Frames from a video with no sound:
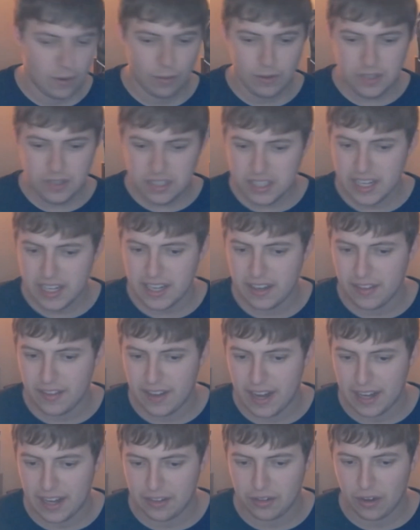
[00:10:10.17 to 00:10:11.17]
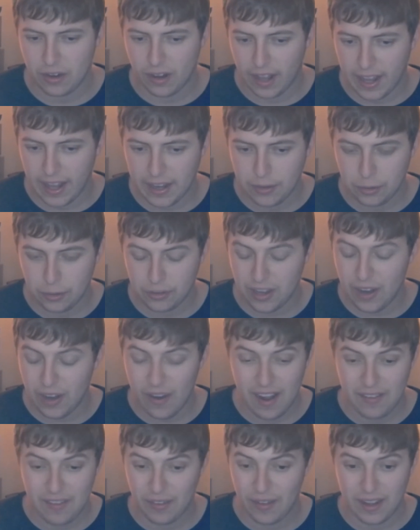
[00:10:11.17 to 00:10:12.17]
Let's just get into the next song, Angels. I don't
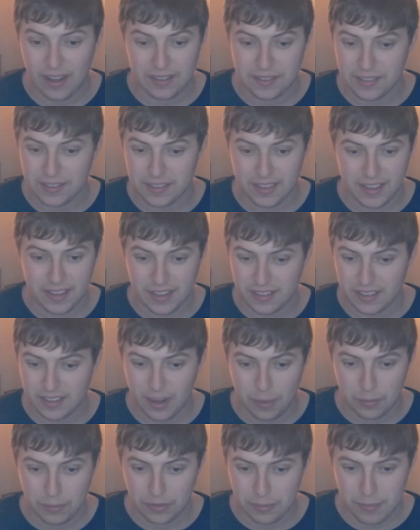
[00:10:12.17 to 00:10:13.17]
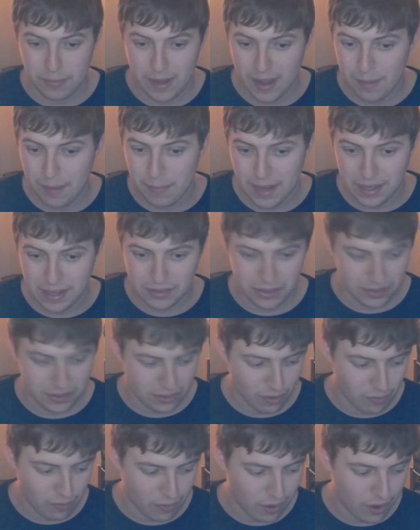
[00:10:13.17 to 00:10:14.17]
have a lot to say. This album is amazing so
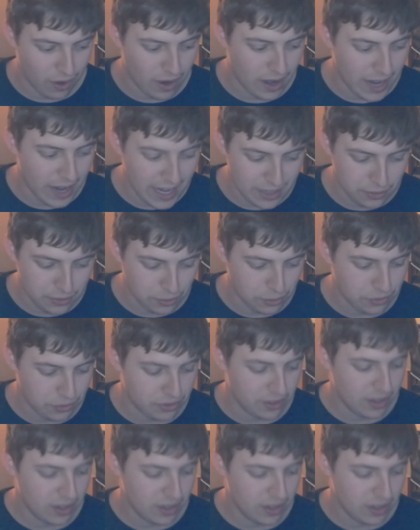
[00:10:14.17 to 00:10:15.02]
far. Angels.